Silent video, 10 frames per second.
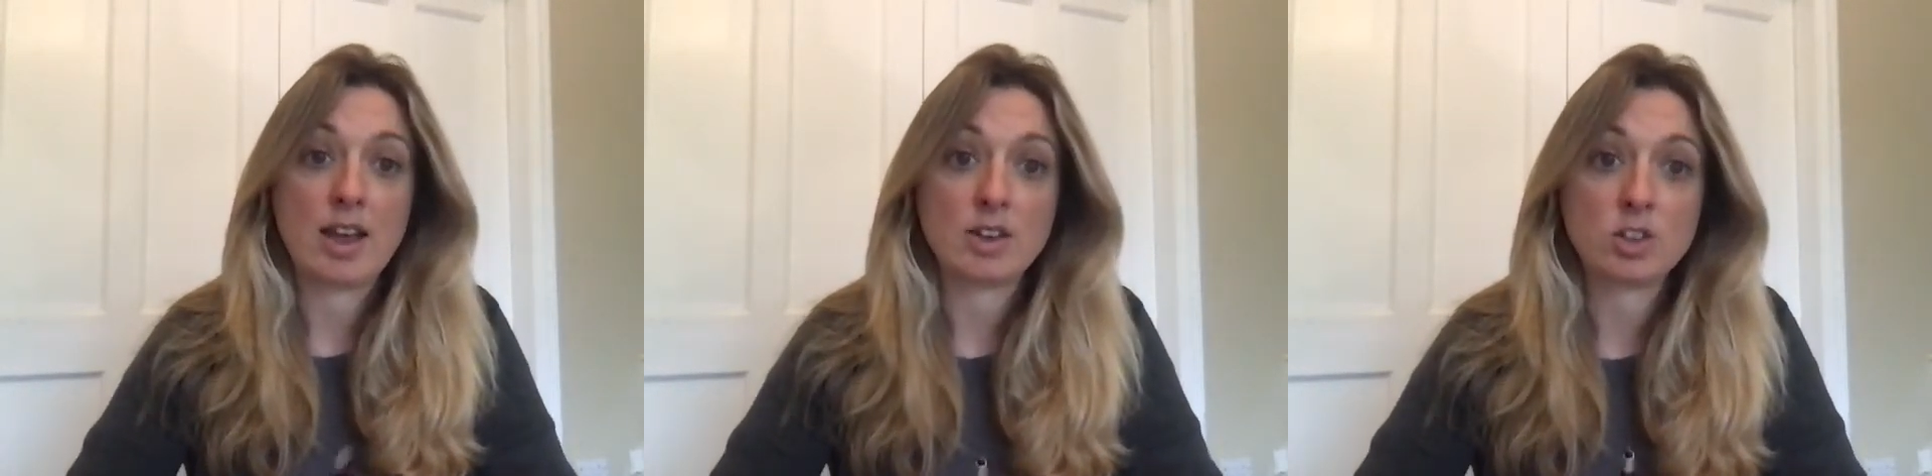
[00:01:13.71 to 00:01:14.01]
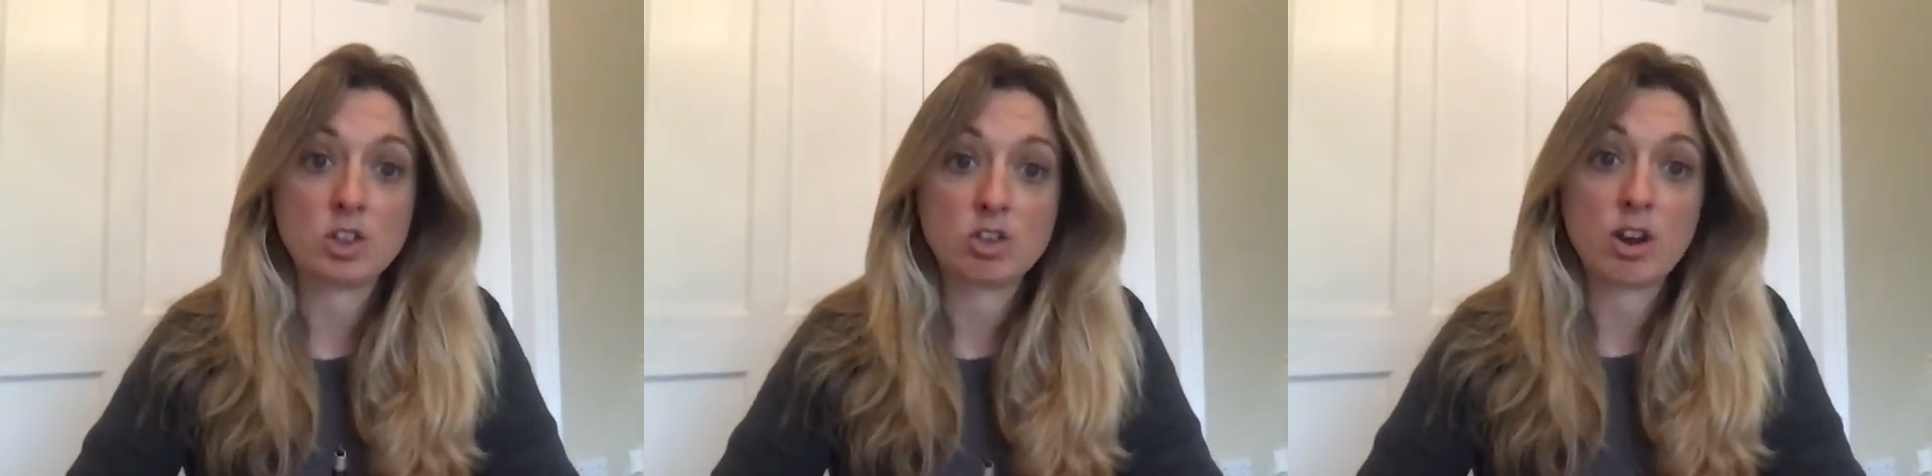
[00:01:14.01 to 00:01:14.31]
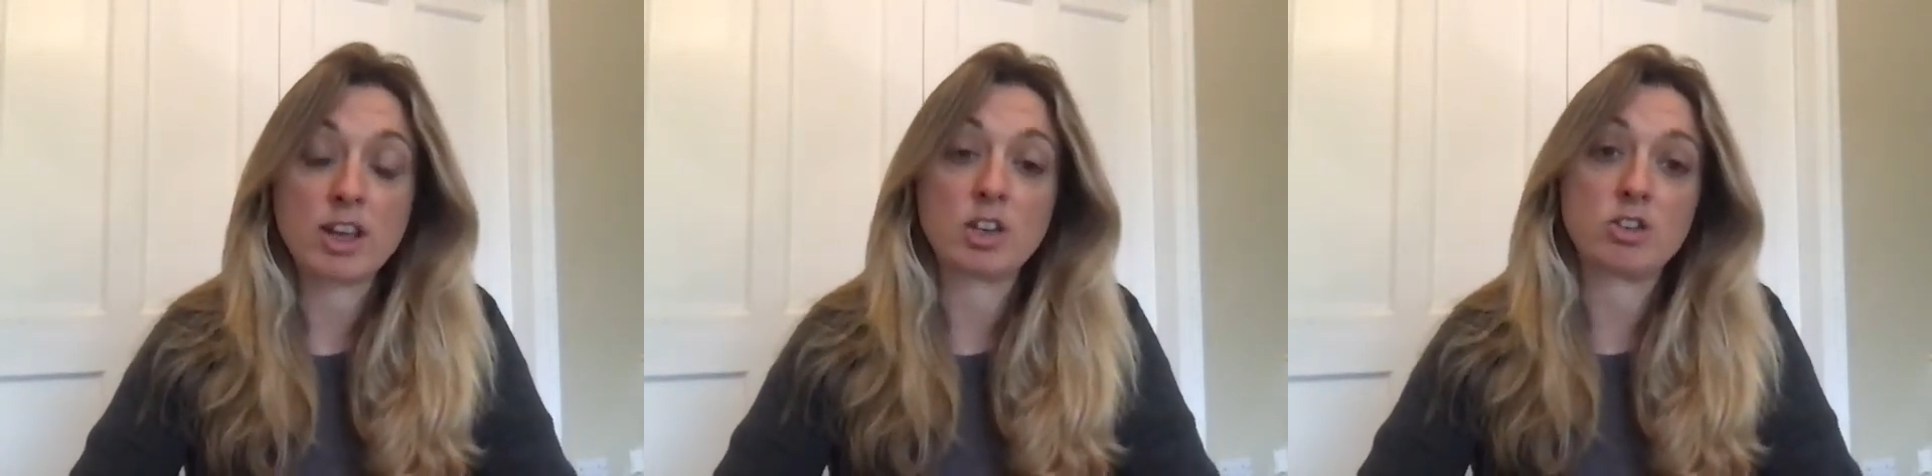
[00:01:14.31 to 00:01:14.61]

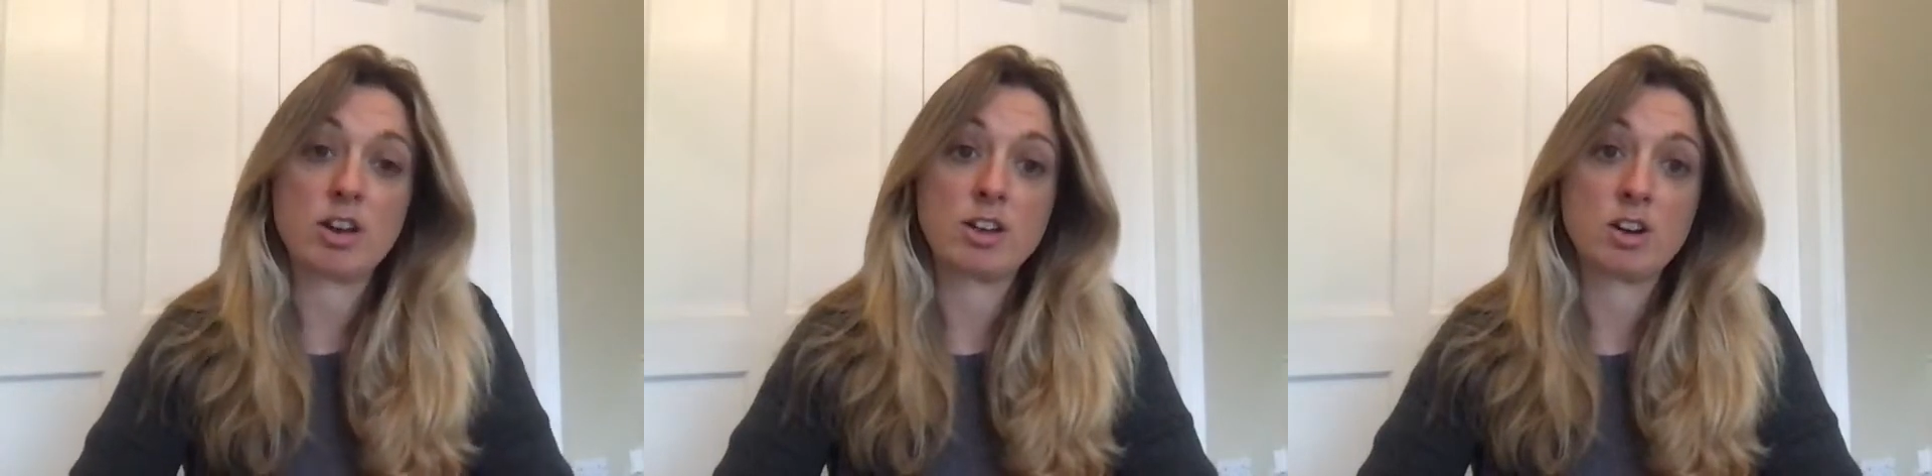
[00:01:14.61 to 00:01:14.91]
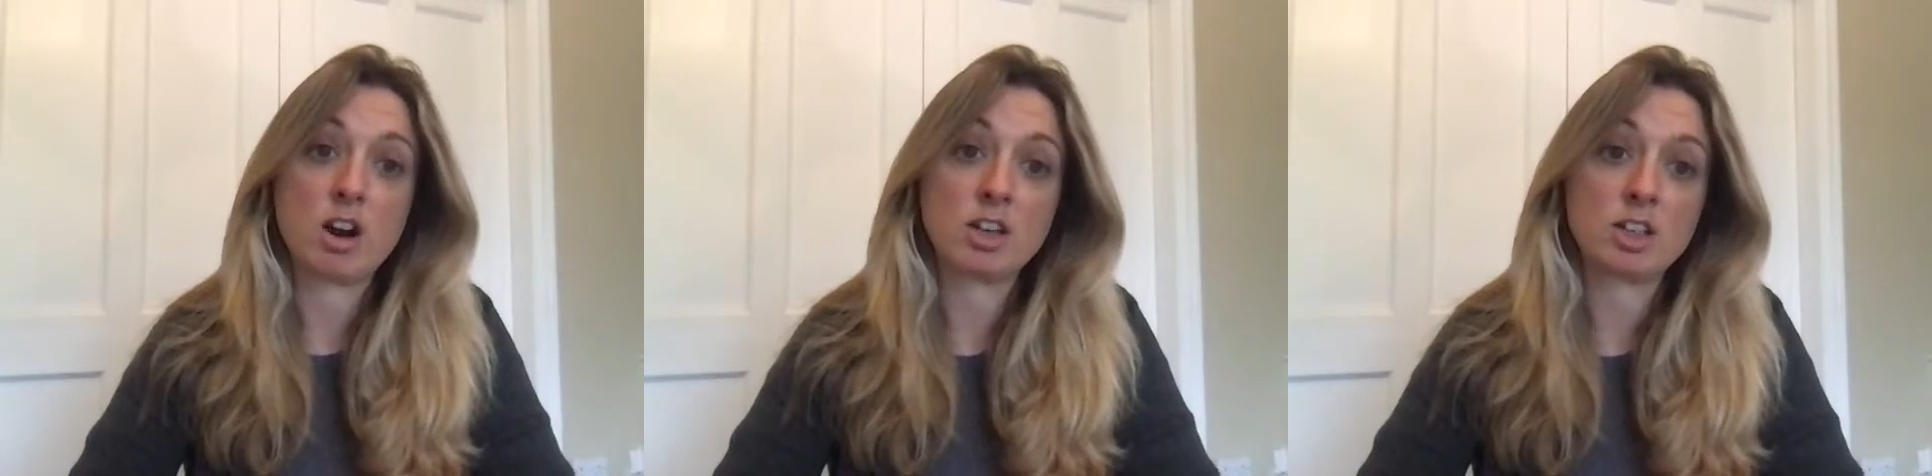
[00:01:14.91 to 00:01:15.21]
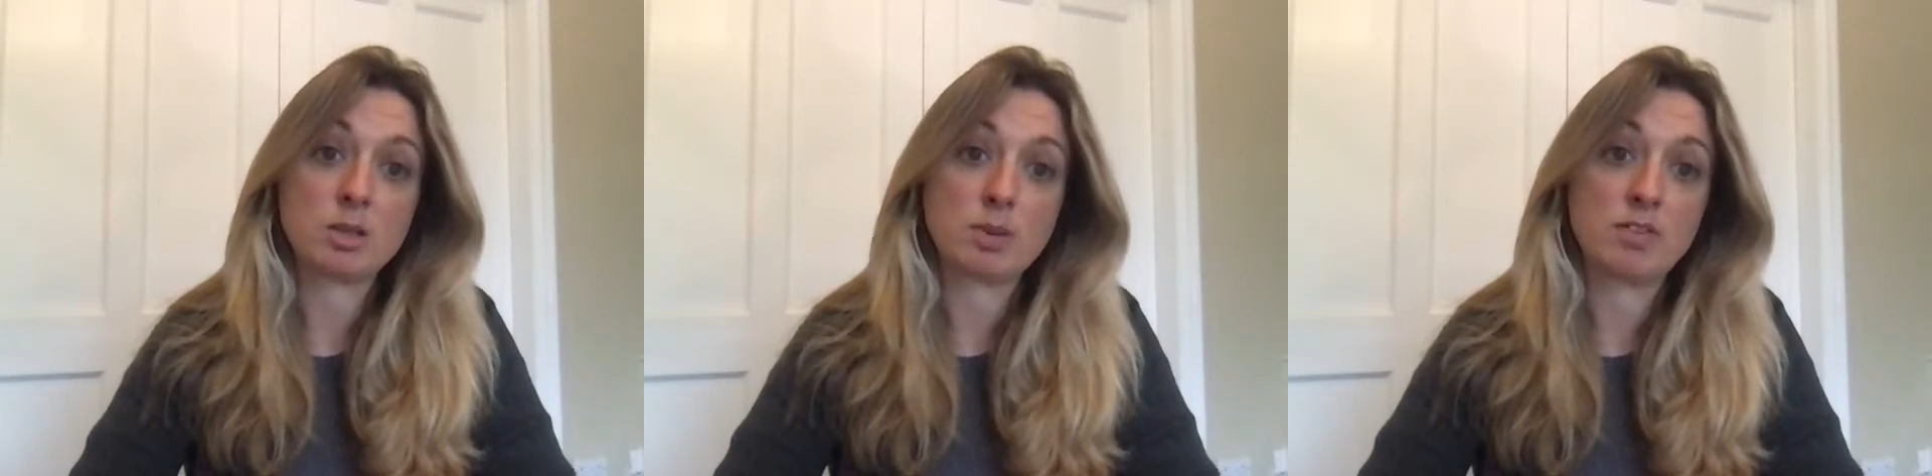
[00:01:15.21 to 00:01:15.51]
striking trend in Ireland
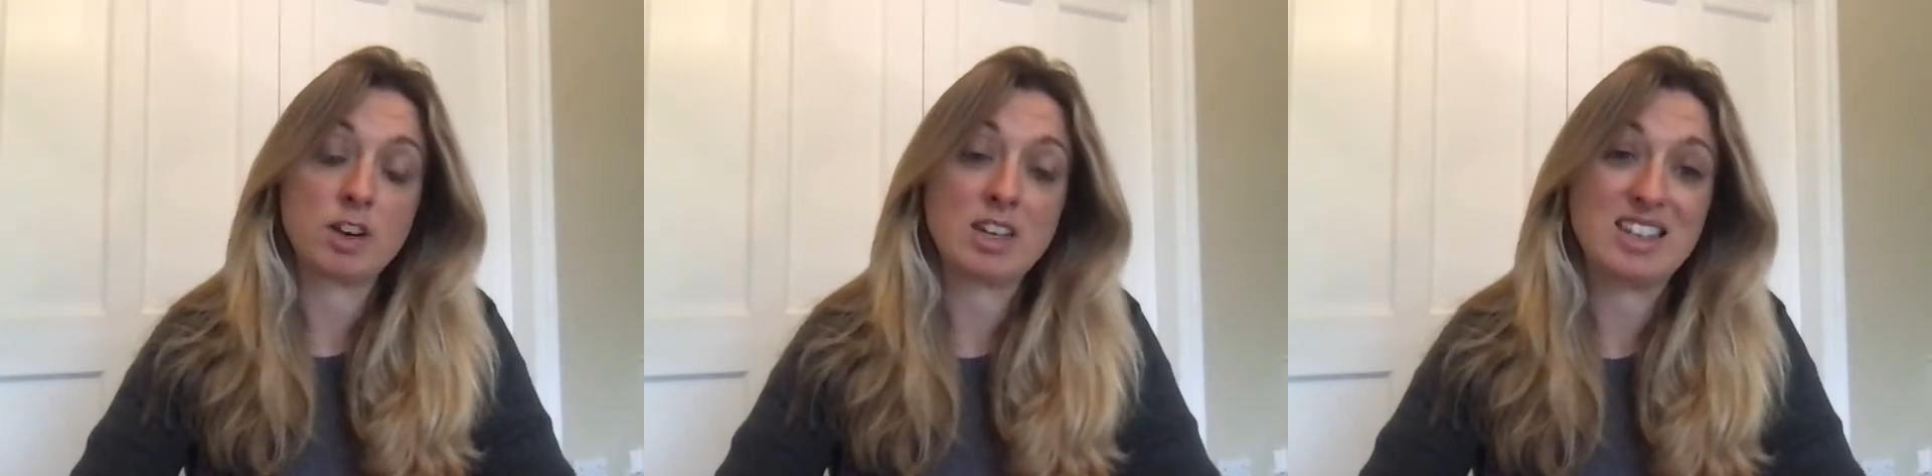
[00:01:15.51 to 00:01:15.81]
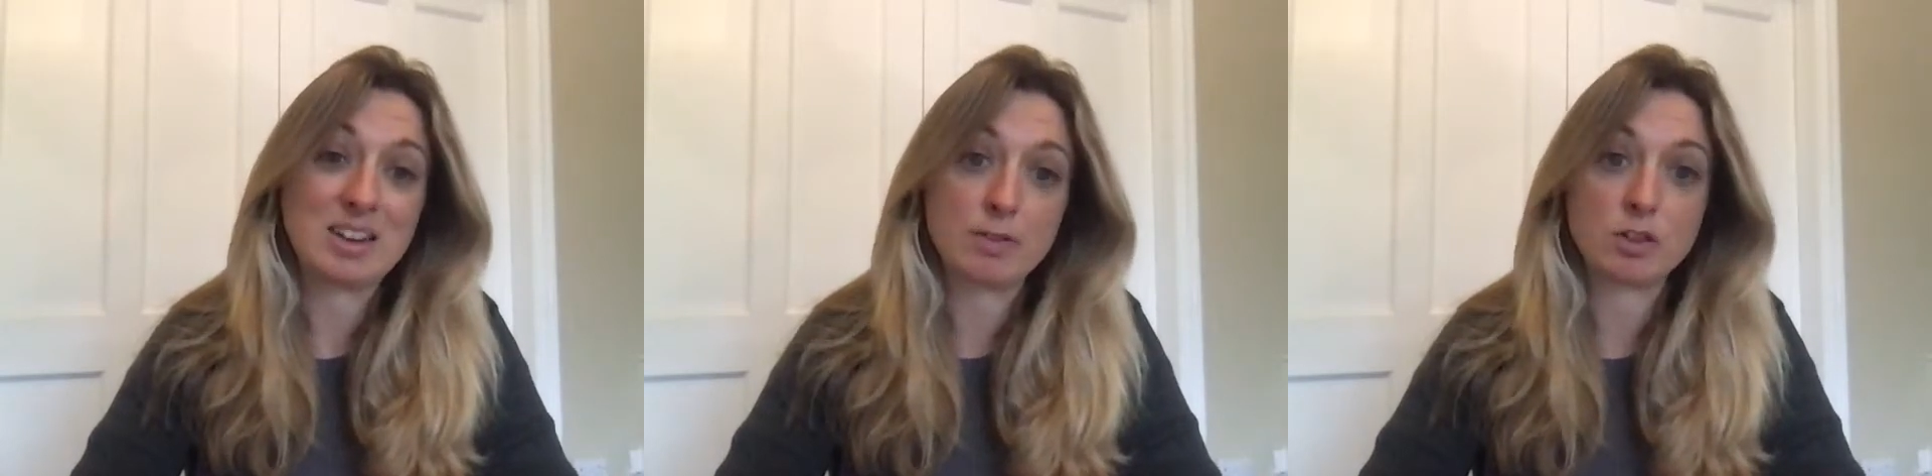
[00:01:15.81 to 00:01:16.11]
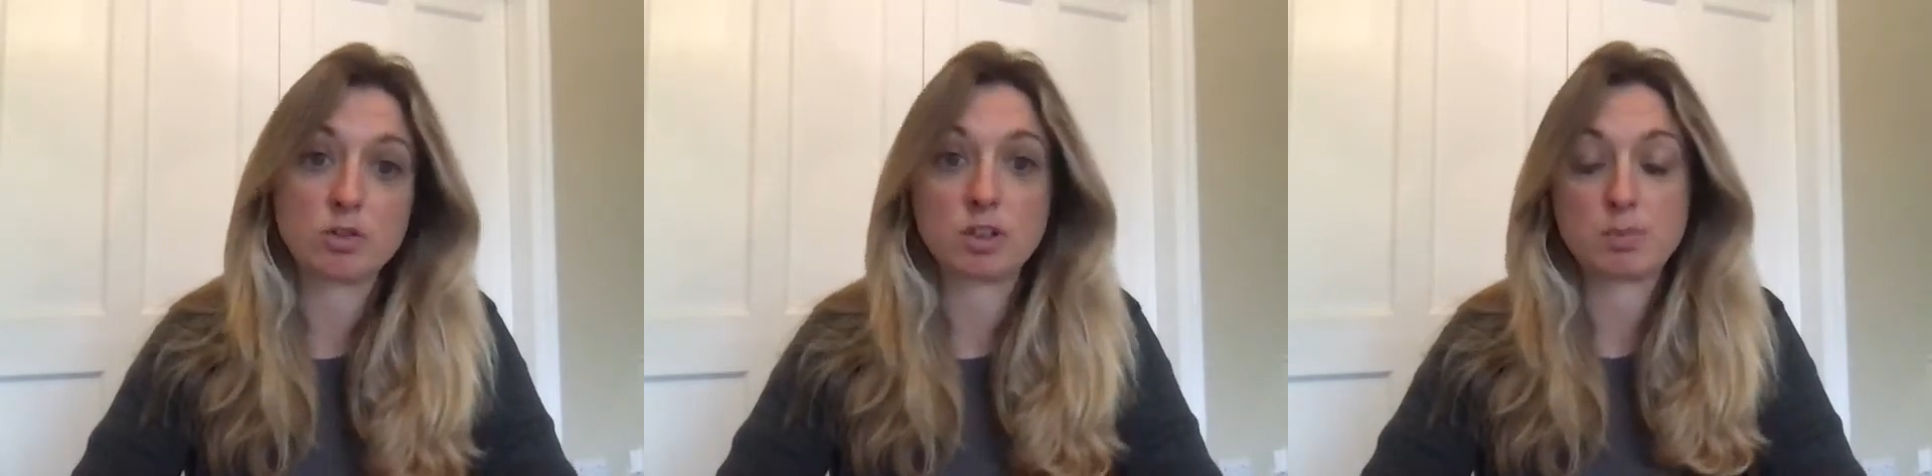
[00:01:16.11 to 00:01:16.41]
has been a very
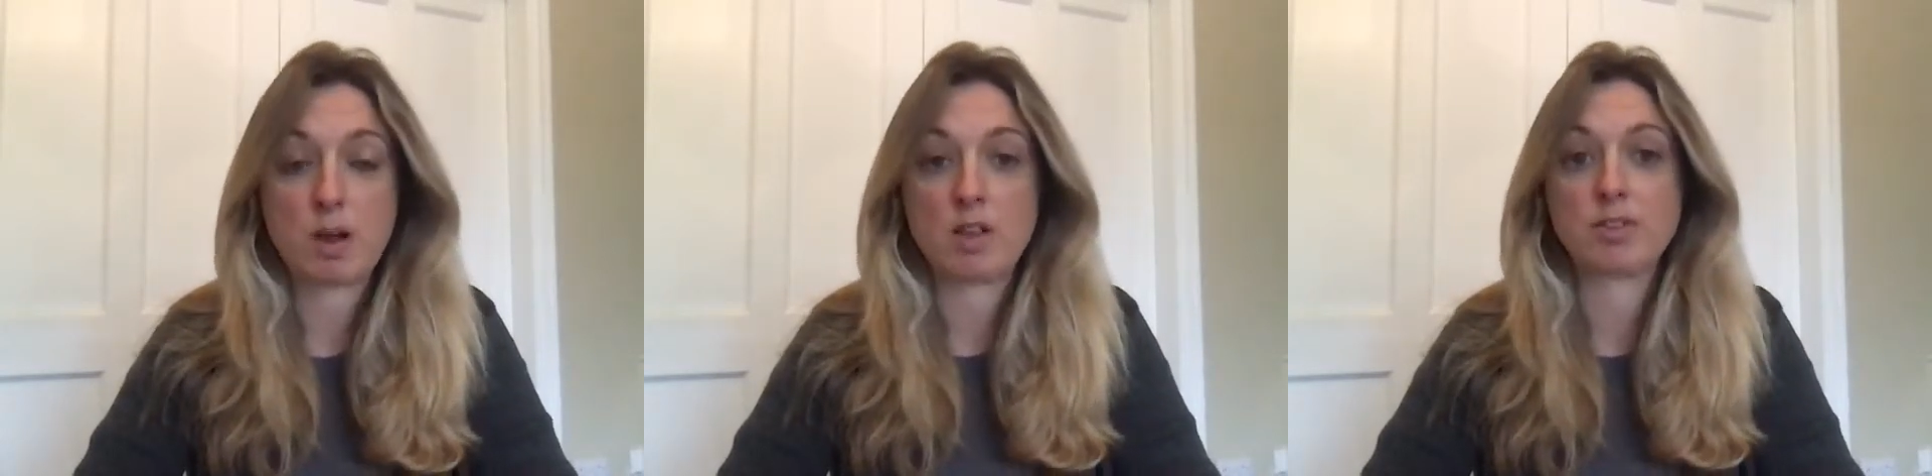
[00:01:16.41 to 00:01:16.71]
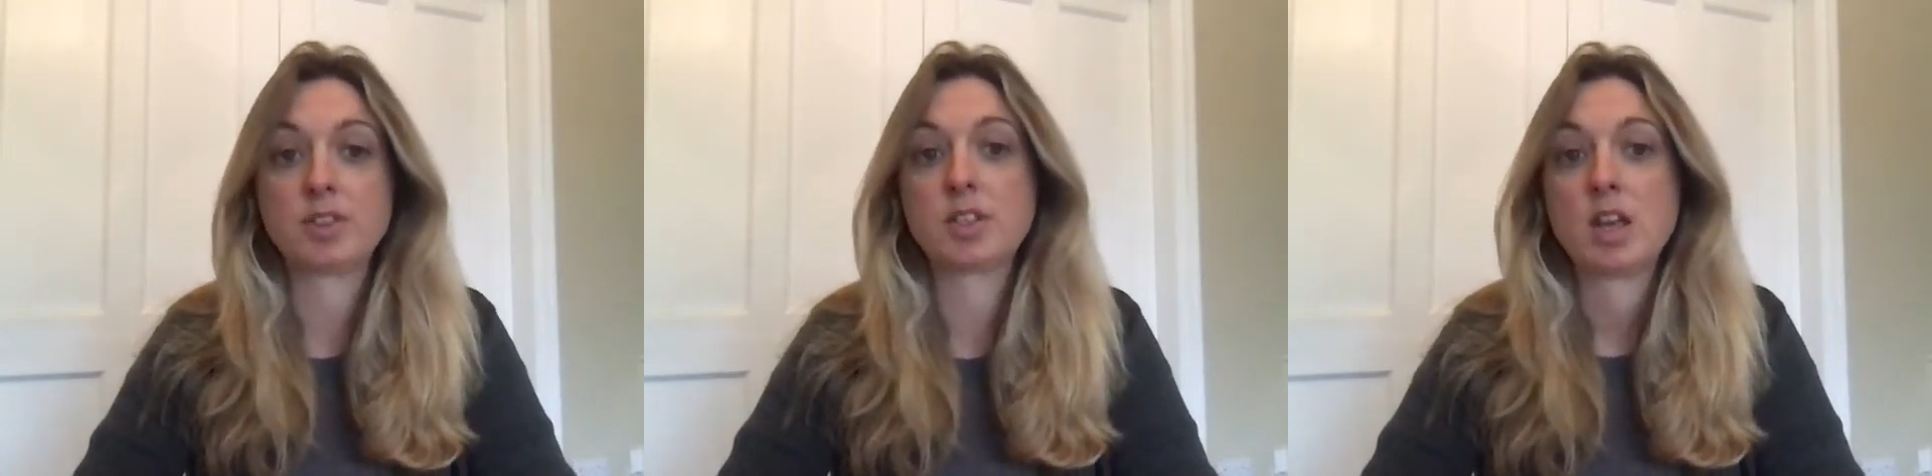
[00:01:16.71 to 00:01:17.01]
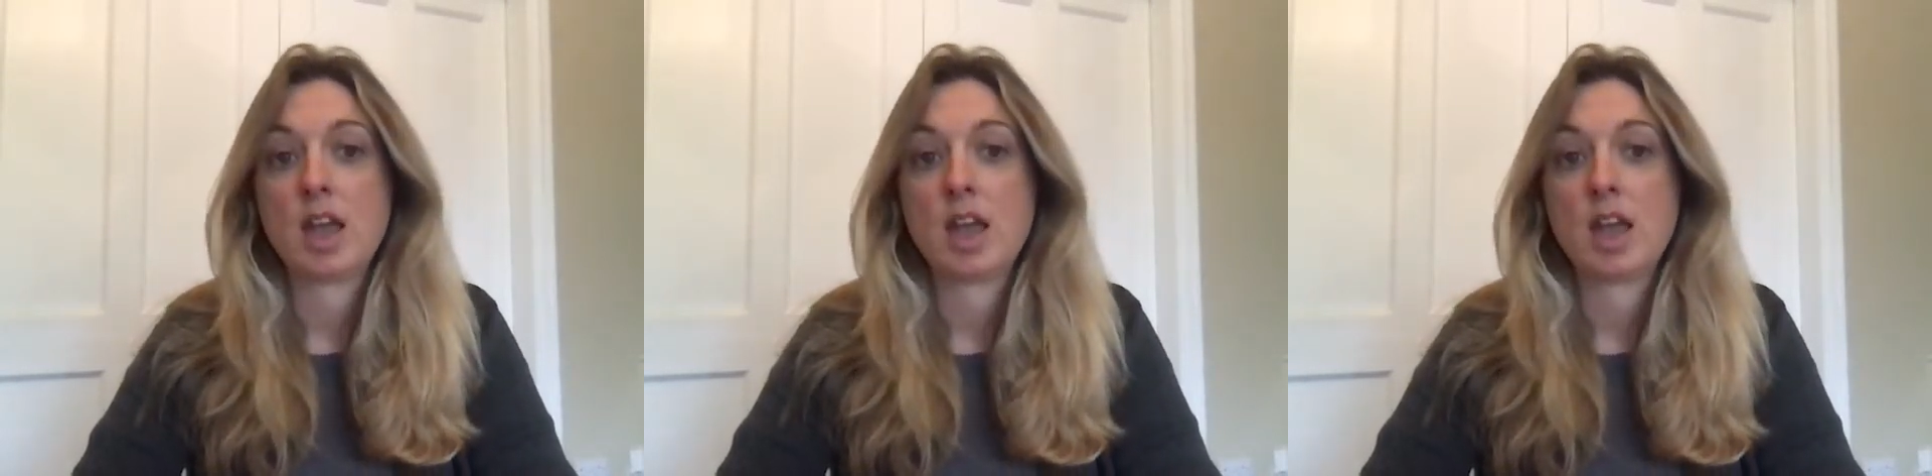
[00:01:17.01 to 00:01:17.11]
different response